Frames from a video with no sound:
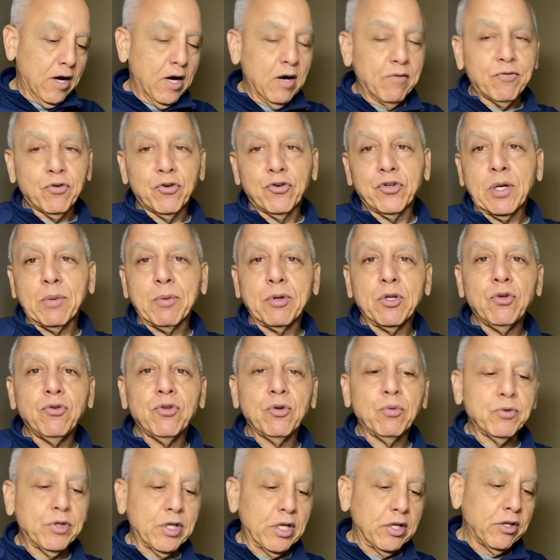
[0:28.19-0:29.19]
First time I used it
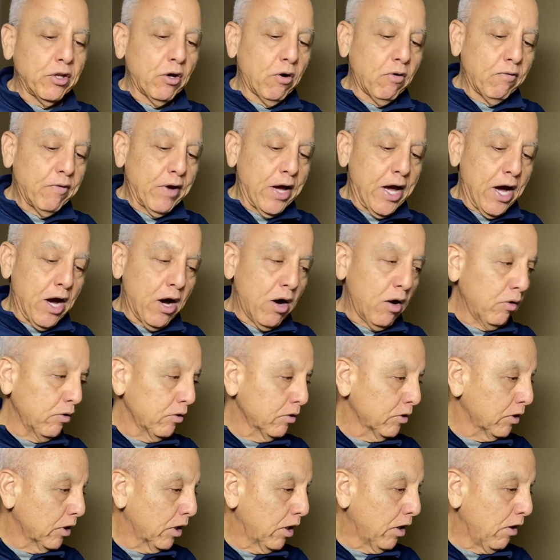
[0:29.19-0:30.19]
was at Del Val.
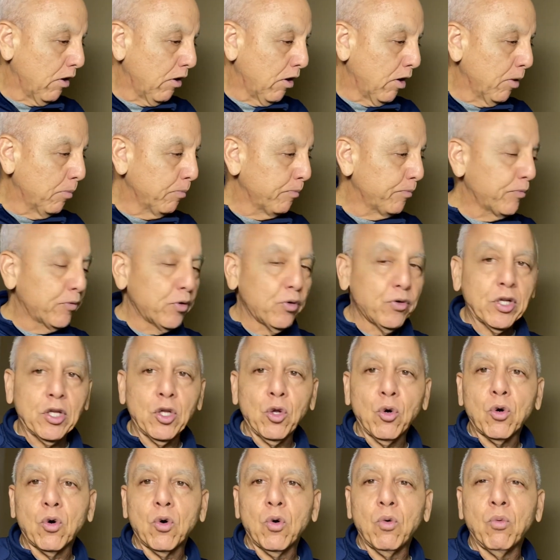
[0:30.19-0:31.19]
There's a
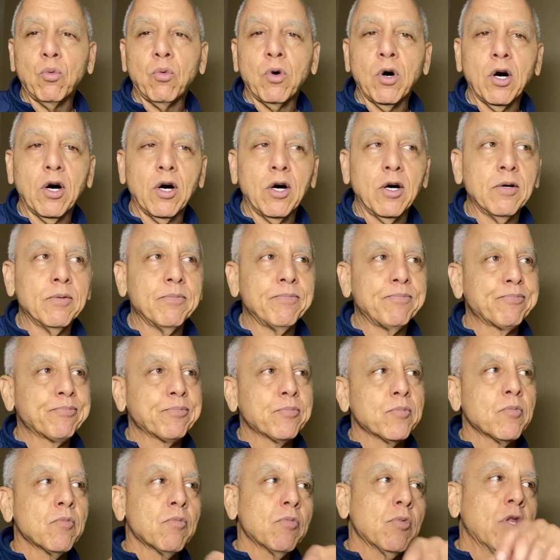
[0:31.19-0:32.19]
local,
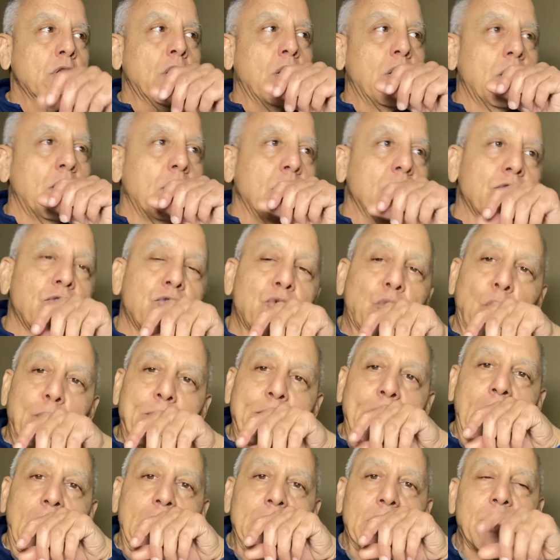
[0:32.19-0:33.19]
the story
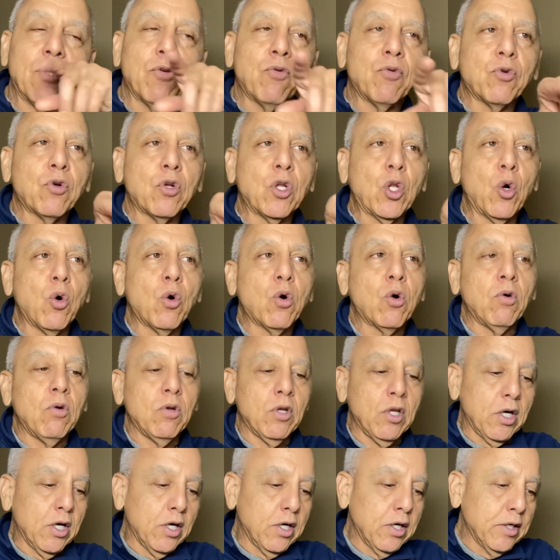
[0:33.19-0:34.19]
behind that, there was a
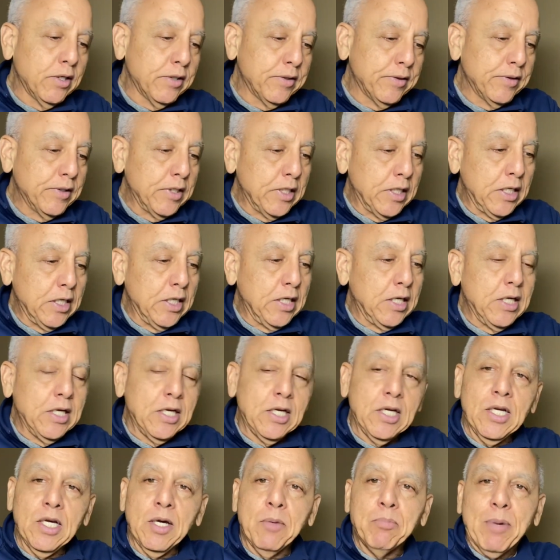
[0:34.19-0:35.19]
local
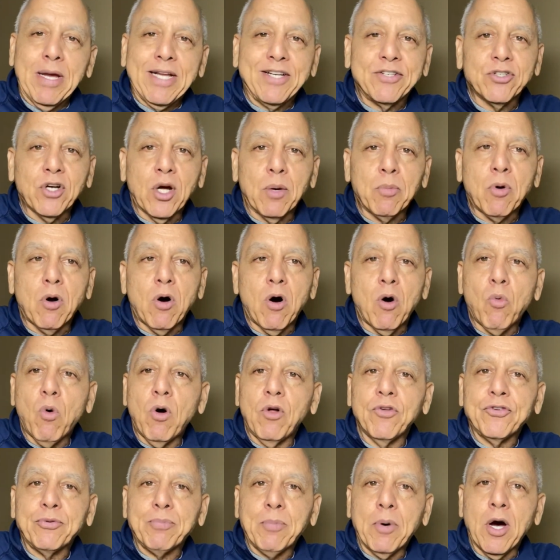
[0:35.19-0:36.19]
bait shop called
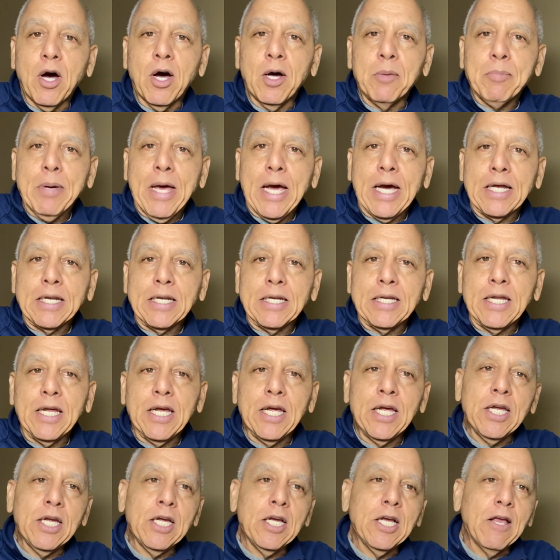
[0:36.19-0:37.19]
Walton's Pond back in the
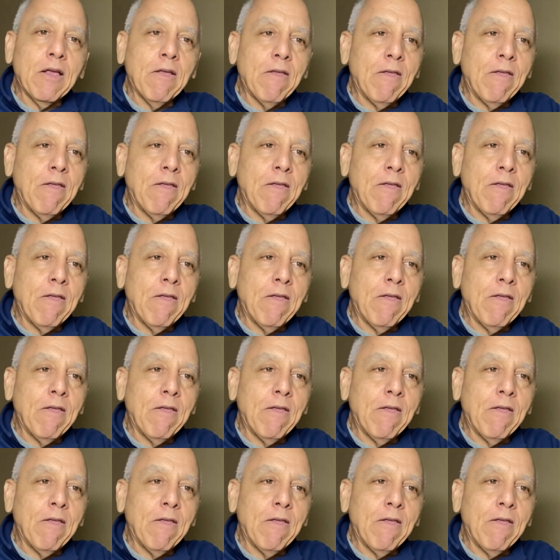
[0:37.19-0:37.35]
day.